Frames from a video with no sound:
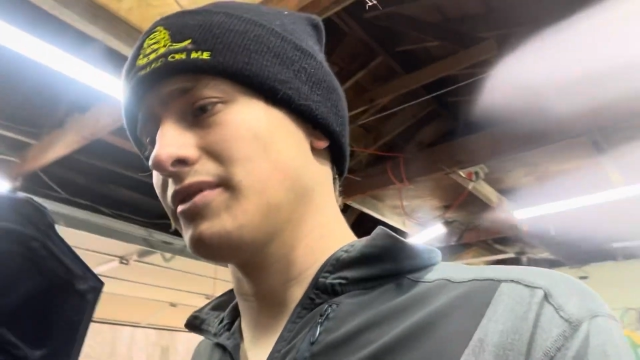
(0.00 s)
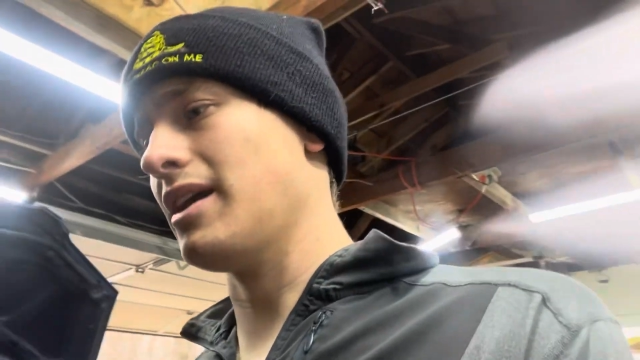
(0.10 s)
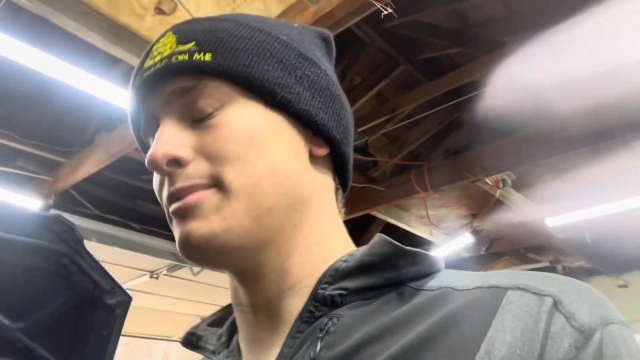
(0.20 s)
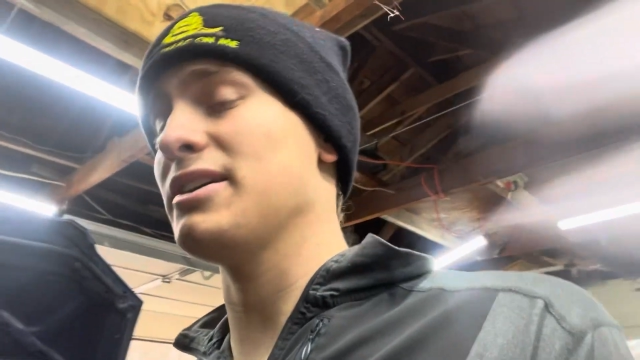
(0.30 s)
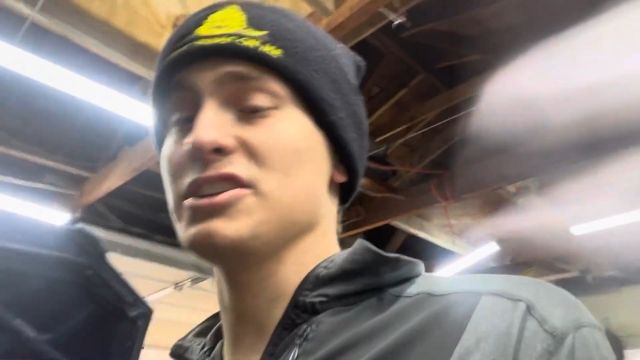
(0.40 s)

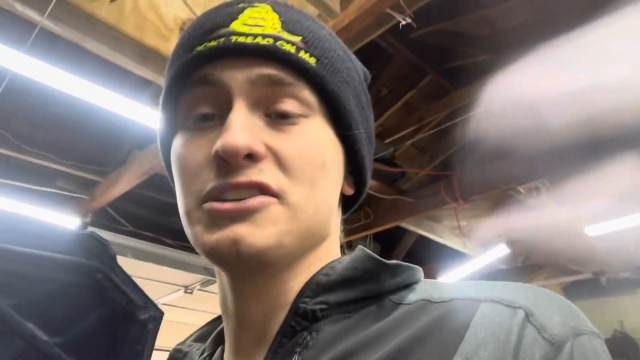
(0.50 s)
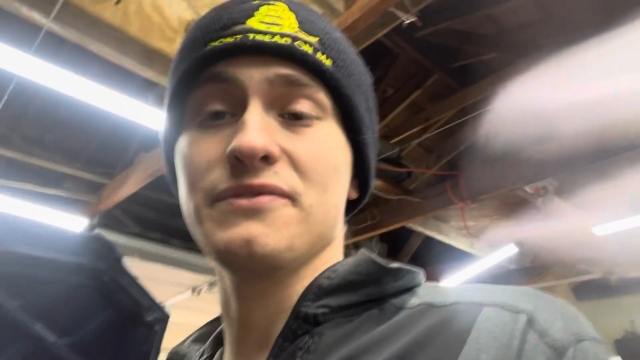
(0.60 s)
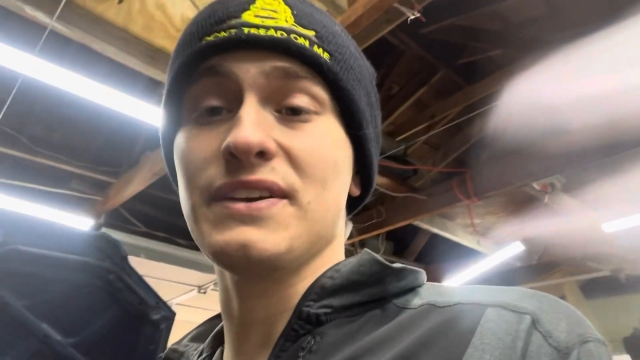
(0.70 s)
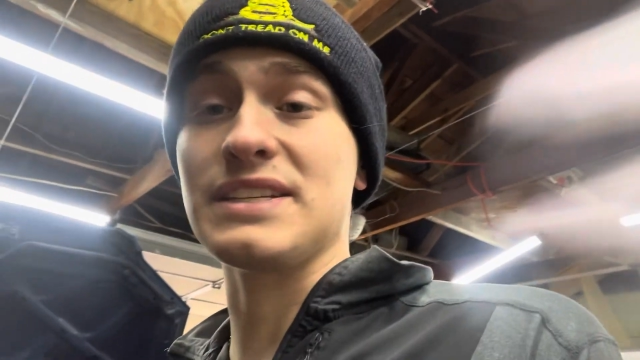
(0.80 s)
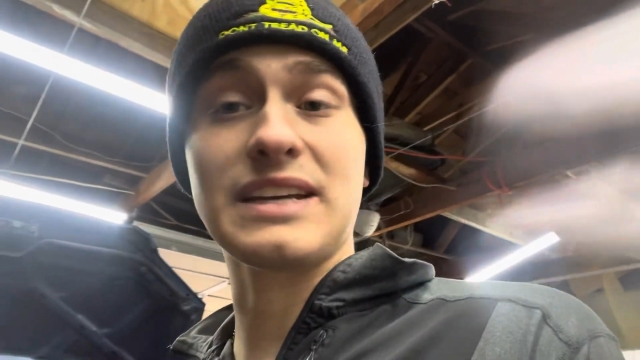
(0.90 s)
I'm not sure if
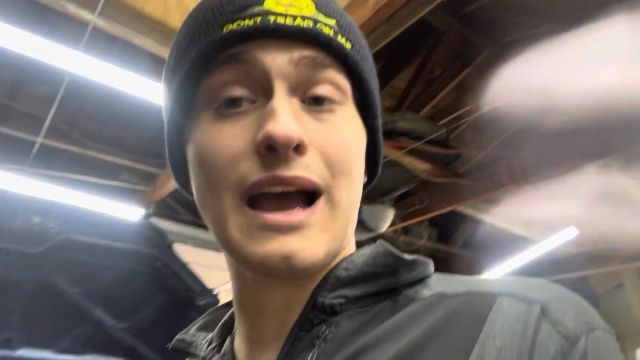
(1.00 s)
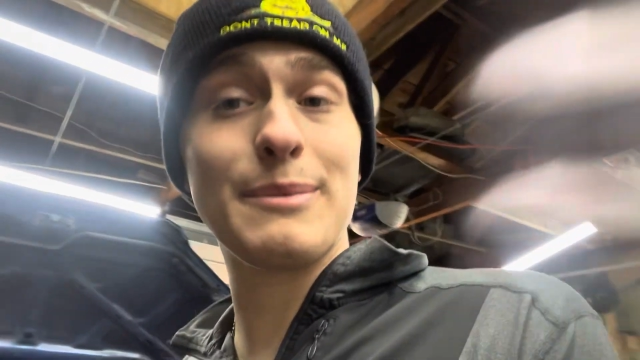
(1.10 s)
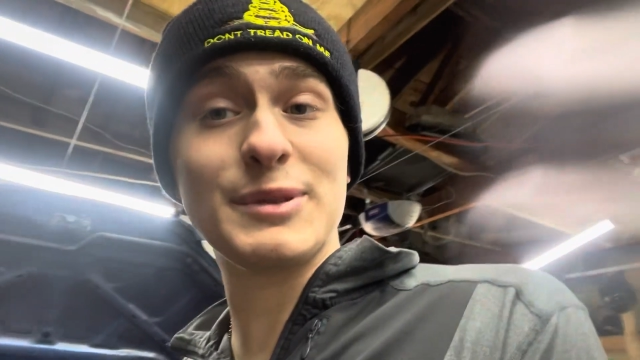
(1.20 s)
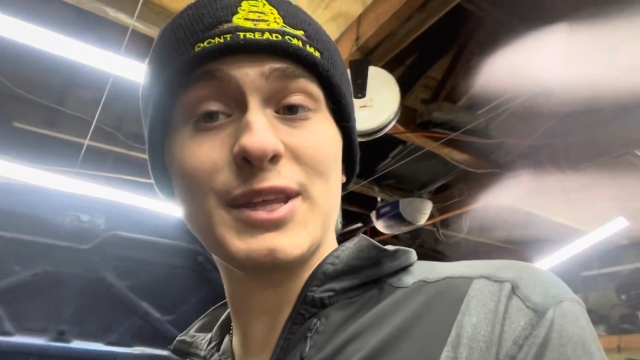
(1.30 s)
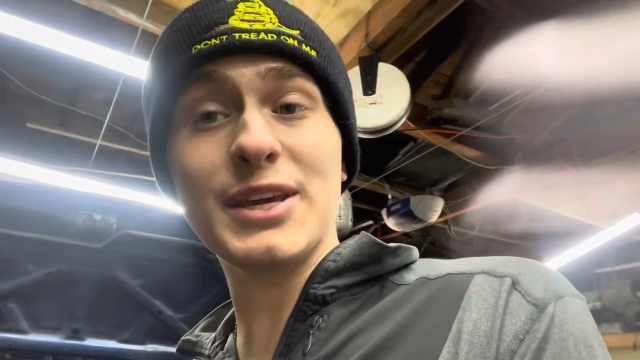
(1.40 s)
that's a
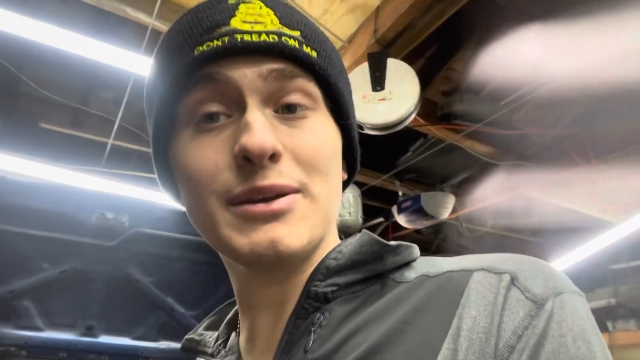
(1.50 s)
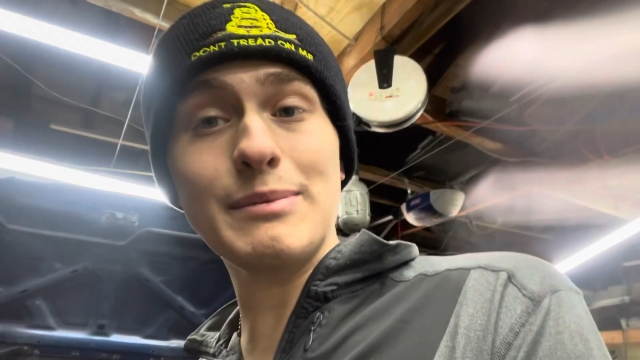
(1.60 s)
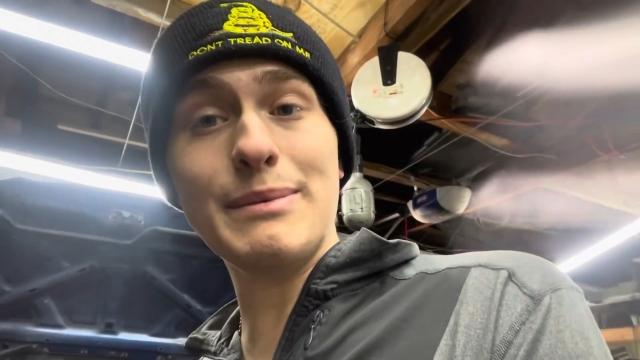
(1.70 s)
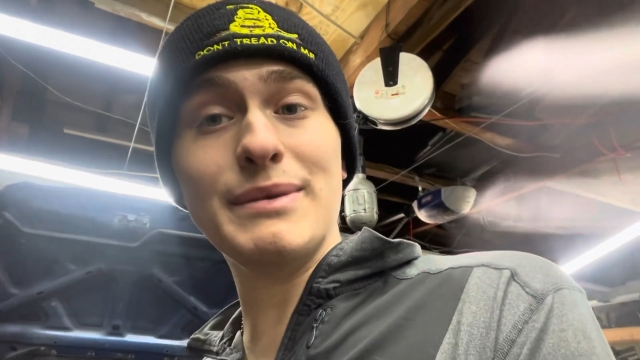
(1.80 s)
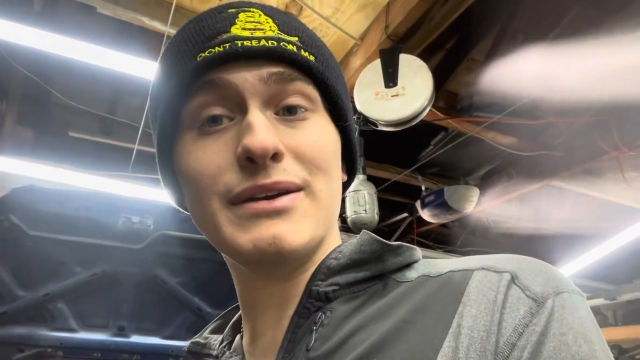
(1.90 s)
common thing, or
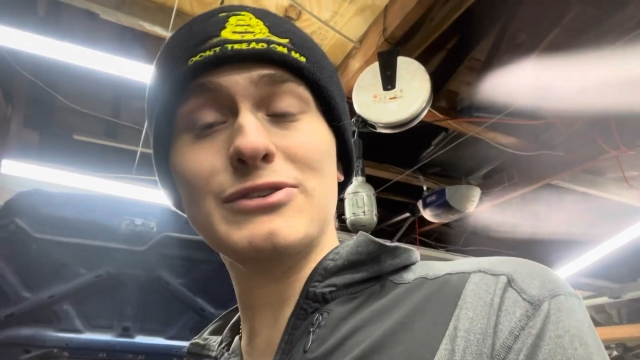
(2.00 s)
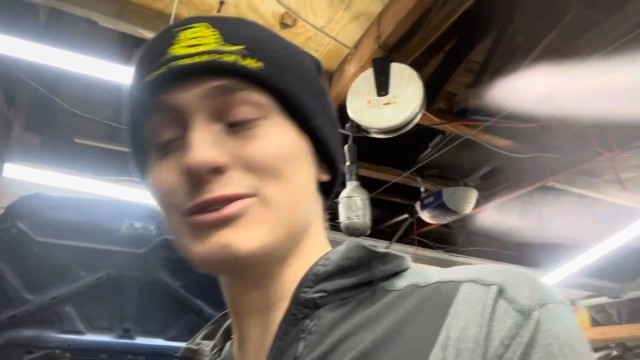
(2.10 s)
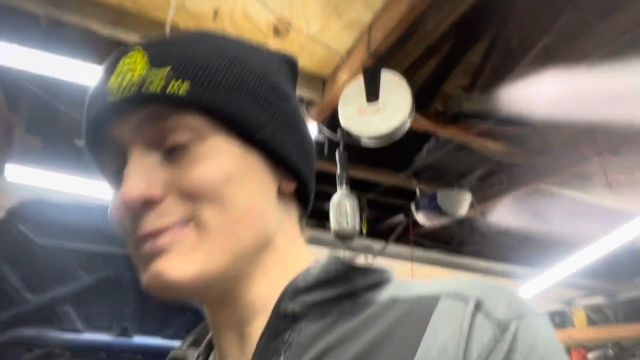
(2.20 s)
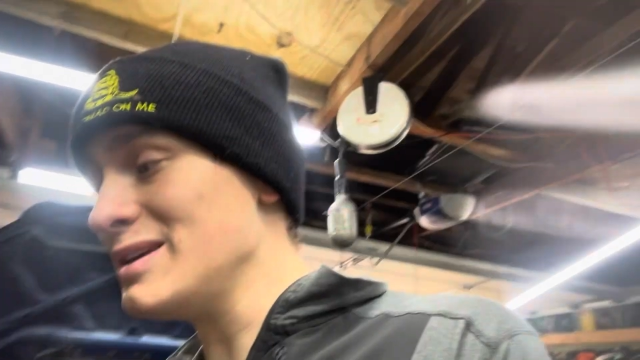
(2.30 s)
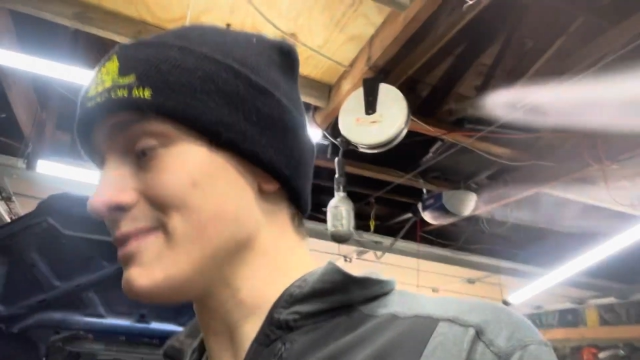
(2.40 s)
maybe that was
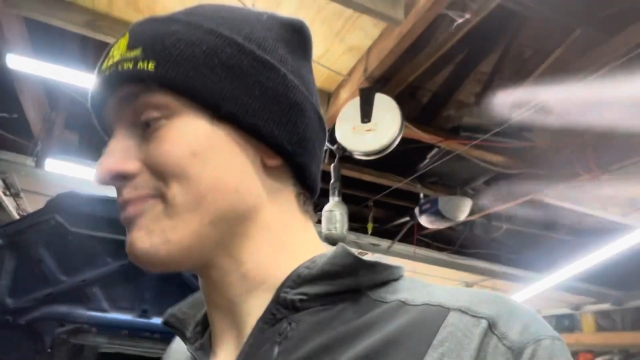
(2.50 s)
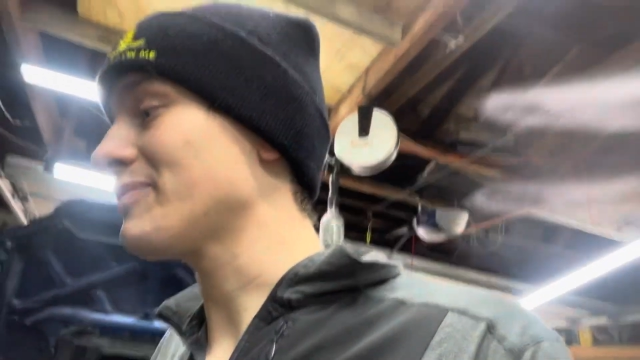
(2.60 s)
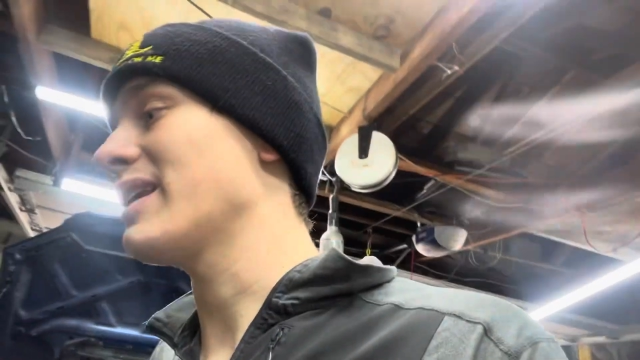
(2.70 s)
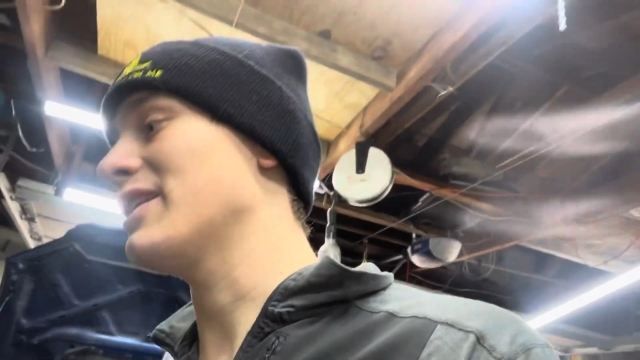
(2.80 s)
just me. I